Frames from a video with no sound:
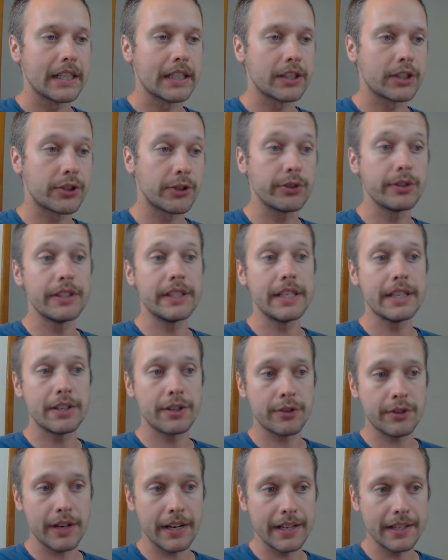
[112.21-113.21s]
Certain yeast
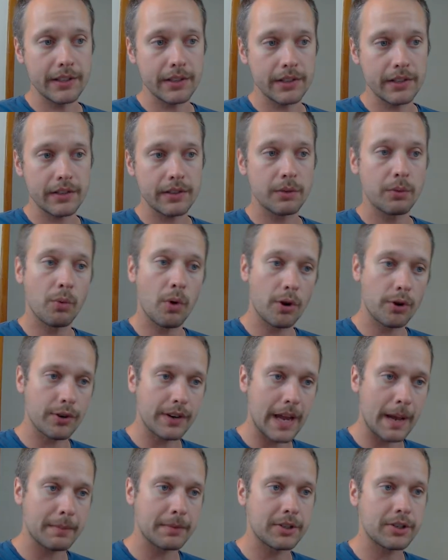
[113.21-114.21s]
strains, water
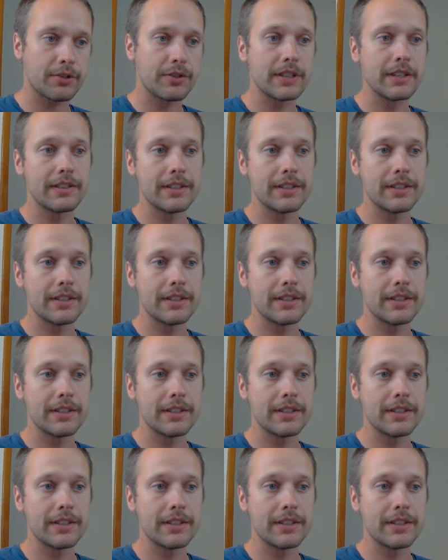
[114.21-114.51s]
chemistry,